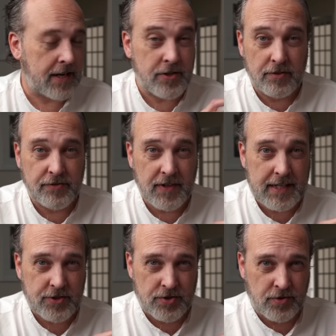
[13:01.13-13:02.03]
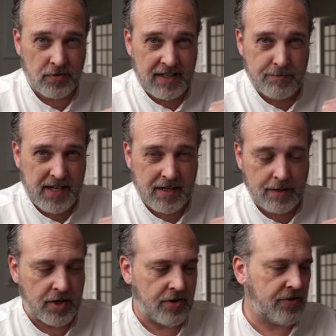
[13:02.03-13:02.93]
And don't forget to leave me a
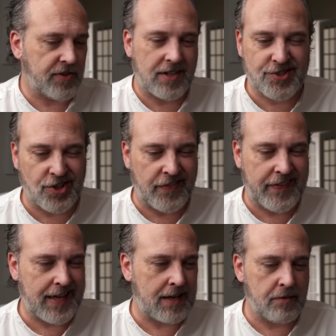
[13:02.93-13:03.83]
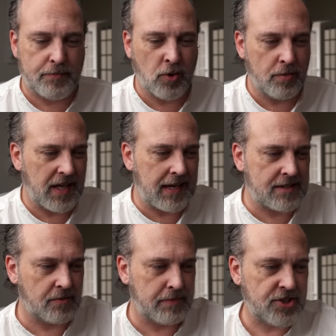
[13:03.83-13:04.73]
comment on your thoughts on the portable
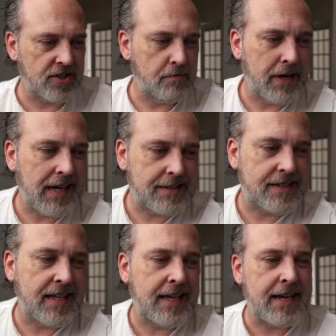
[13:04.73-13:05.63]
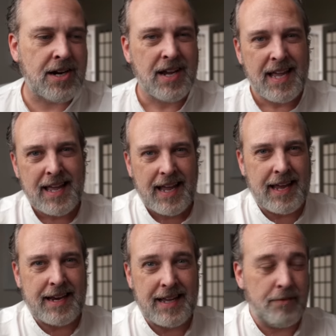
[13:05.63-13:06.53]
exhibition box thing here.
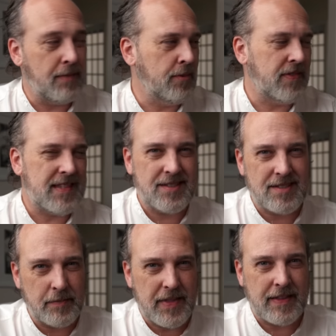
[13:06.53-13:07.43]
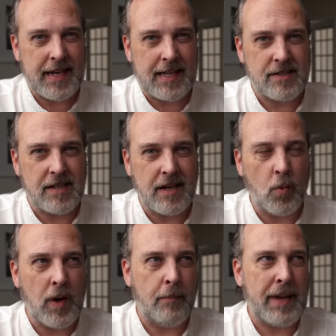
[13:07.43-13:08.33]
And uh, remember, this is something that Dan sent in a
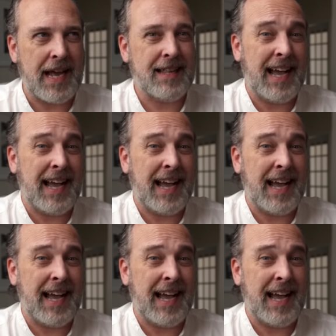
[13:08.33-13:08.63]
while back.